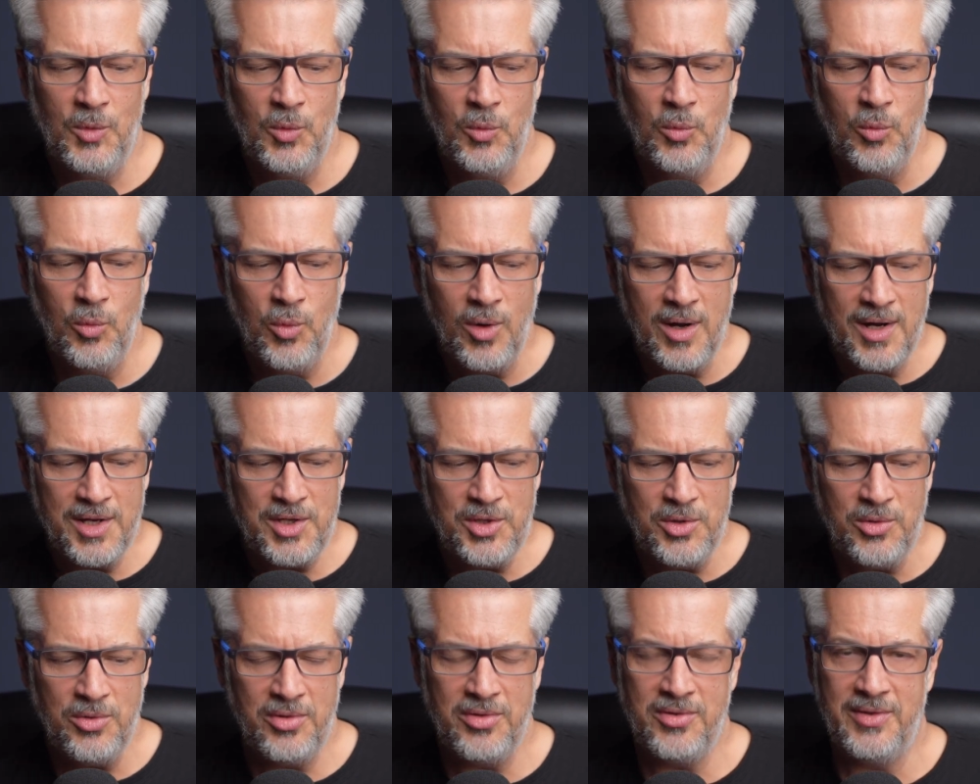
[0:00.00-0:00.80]
what
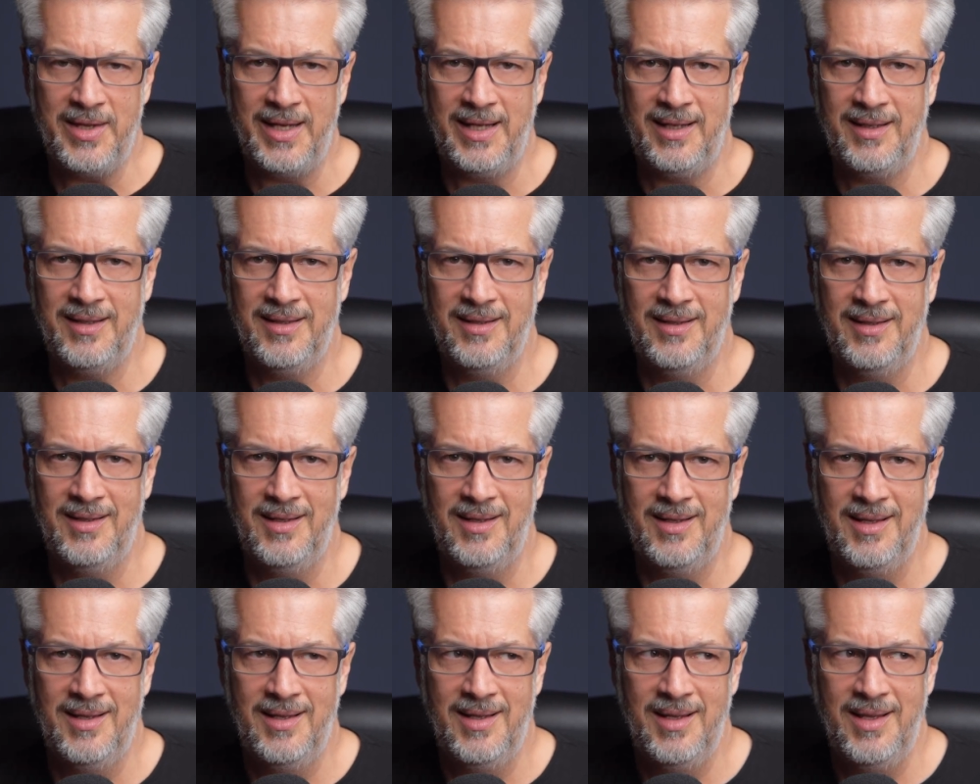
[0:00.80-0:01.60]
you think
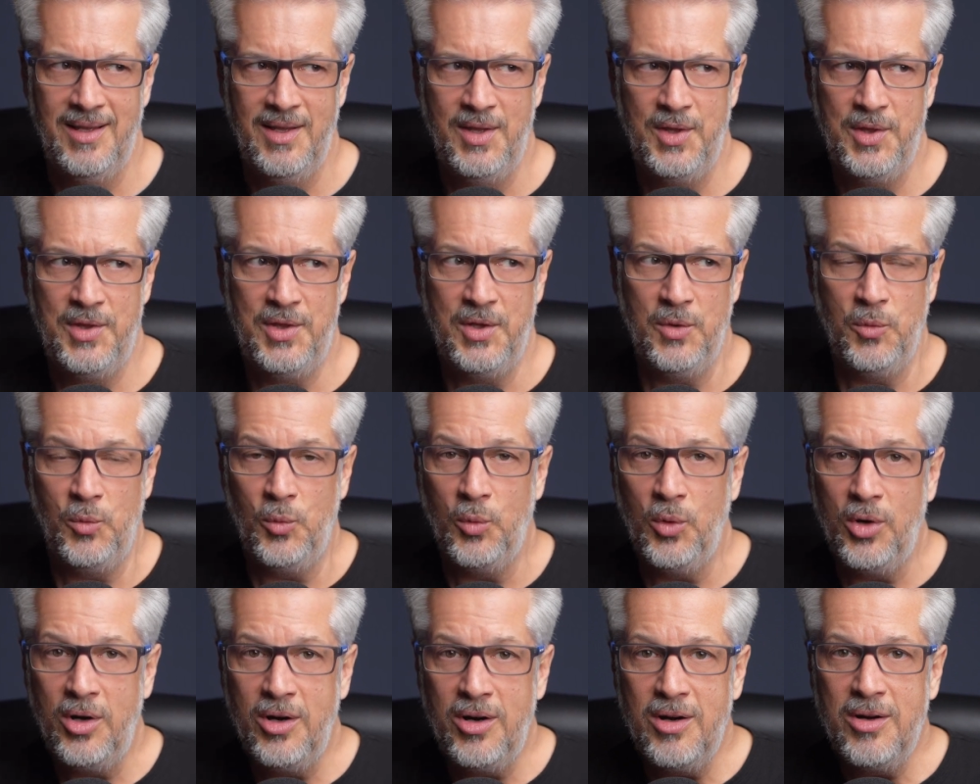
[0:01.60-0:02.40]
the
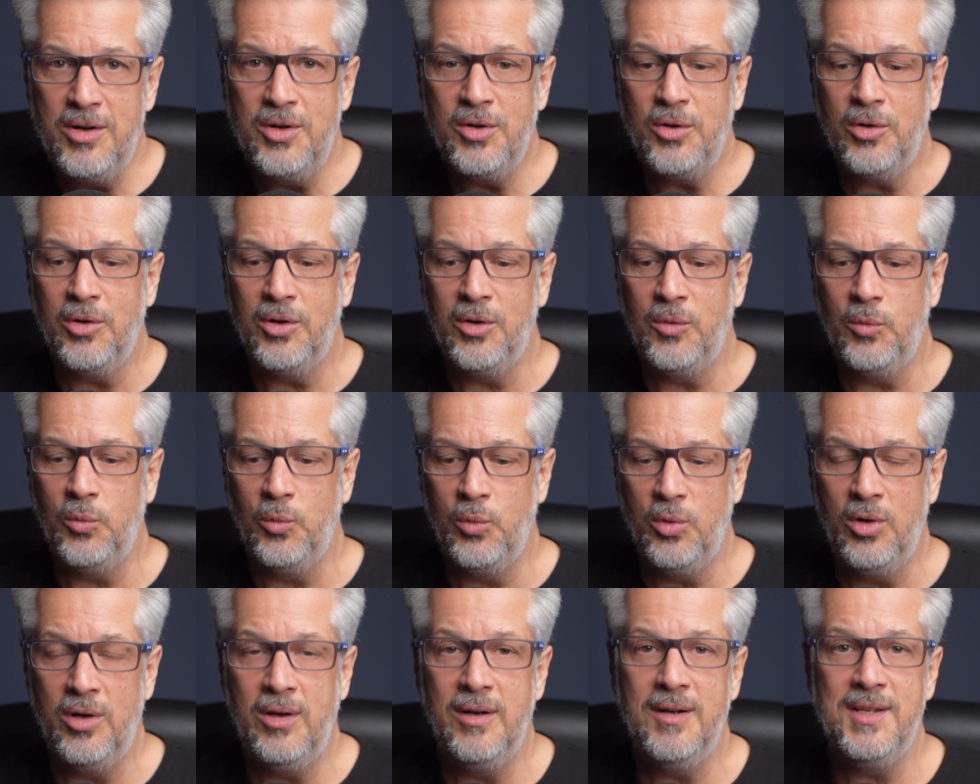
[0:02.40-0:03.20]
word or
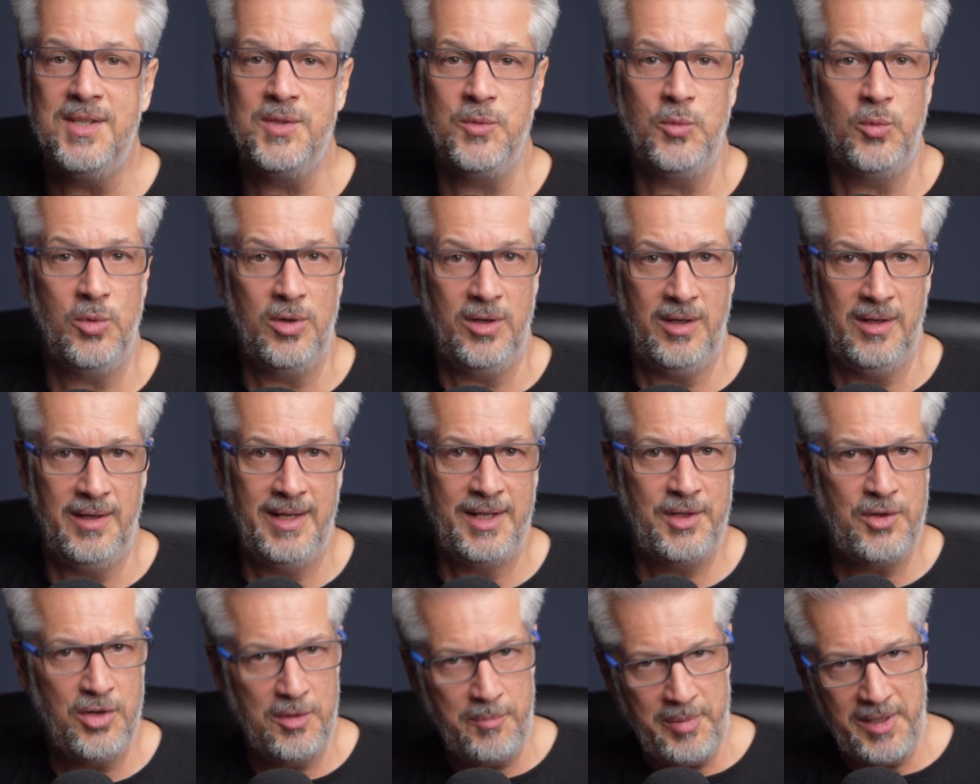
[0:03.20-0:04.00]
words were.
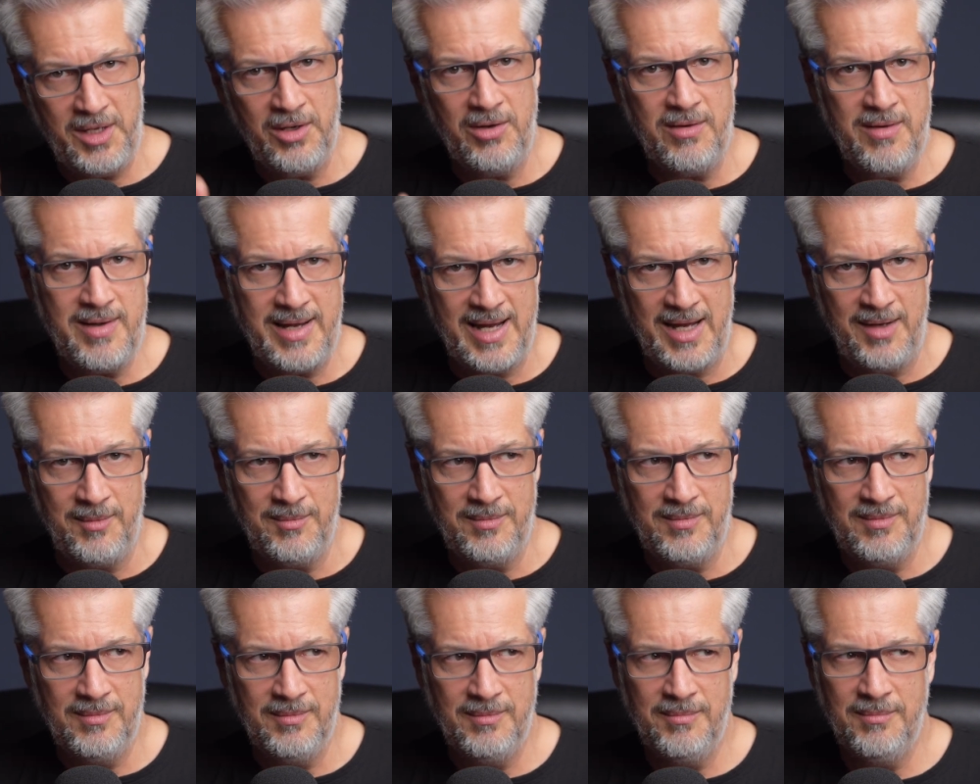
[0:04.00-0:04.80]
It could be her
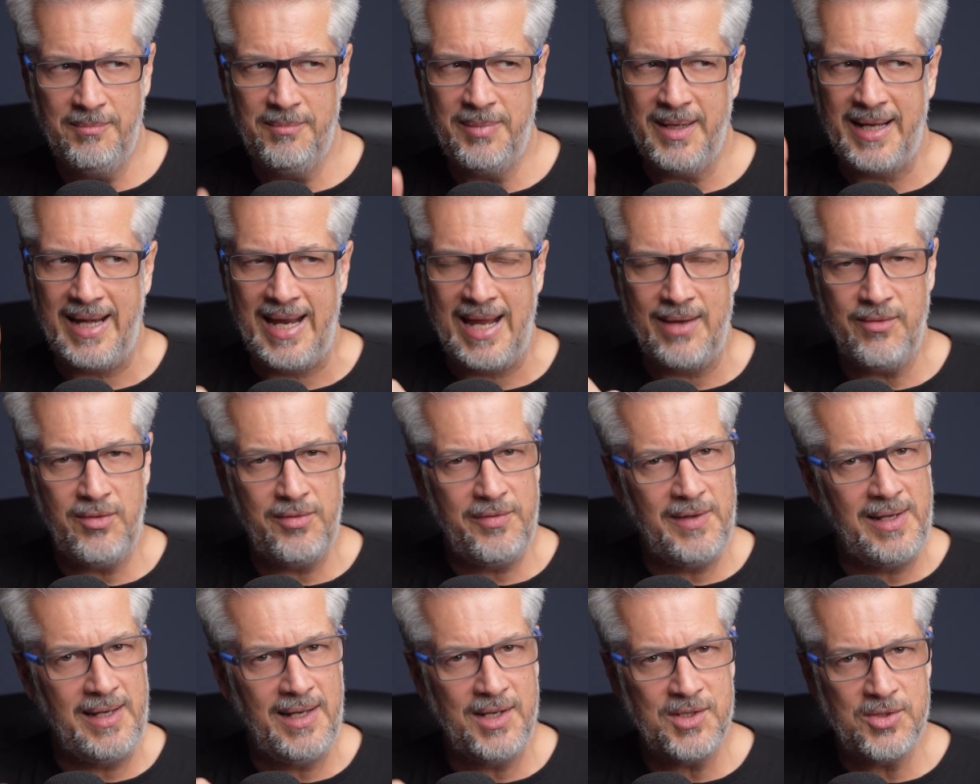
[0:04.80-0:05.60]
name, but I have a
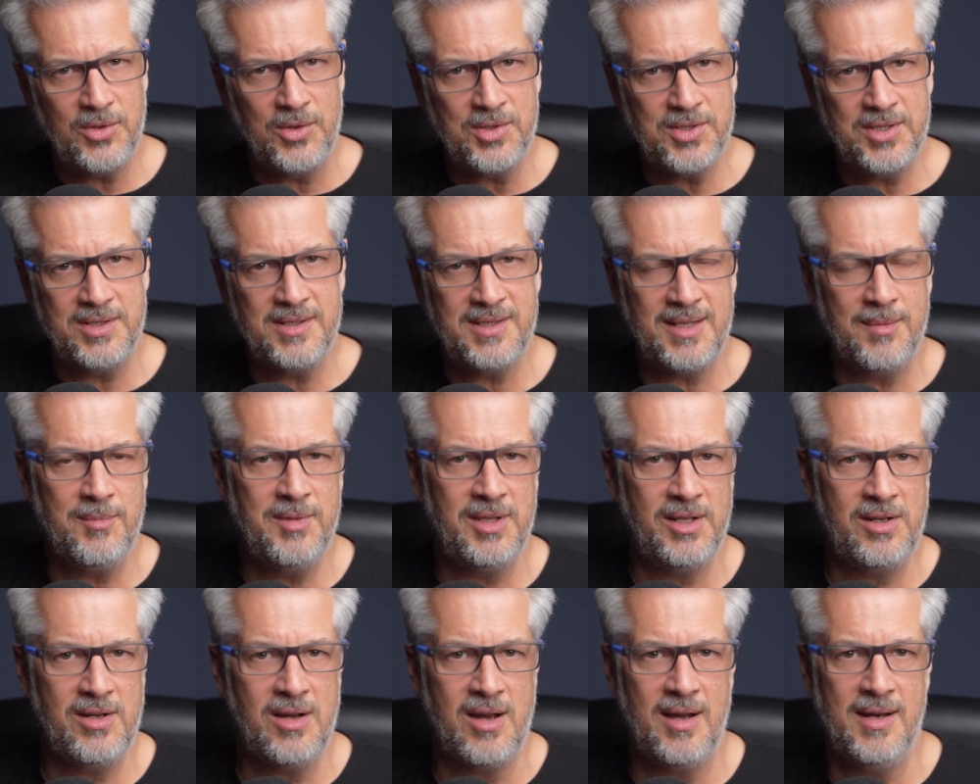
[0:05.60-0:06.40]
feeling it's also some of
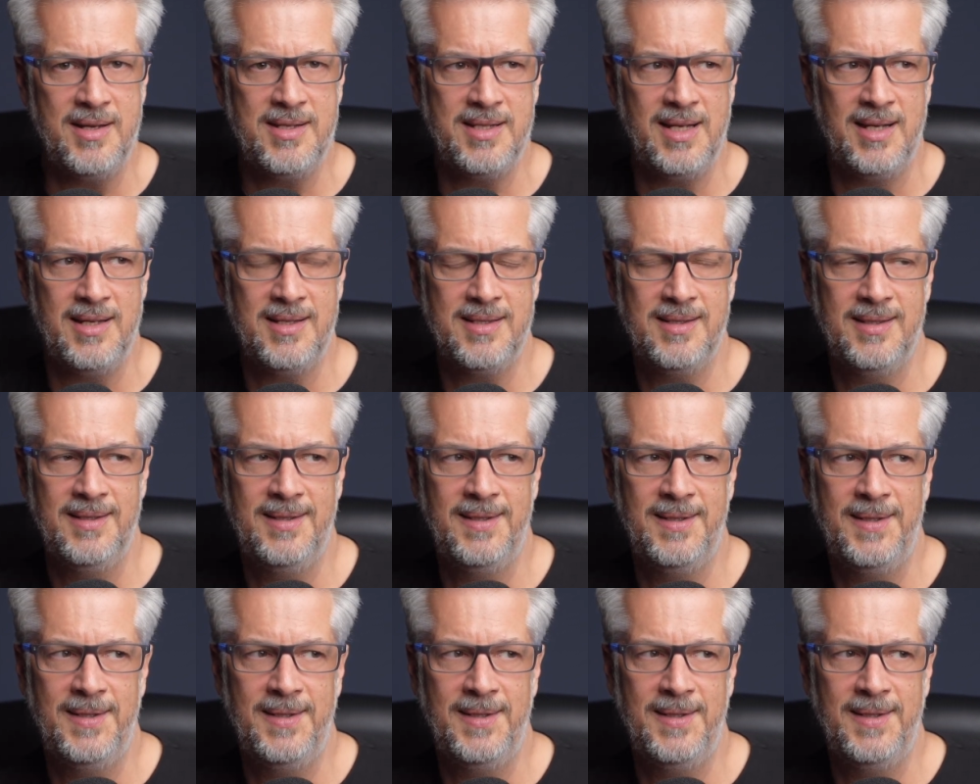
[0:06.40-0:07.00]
the content.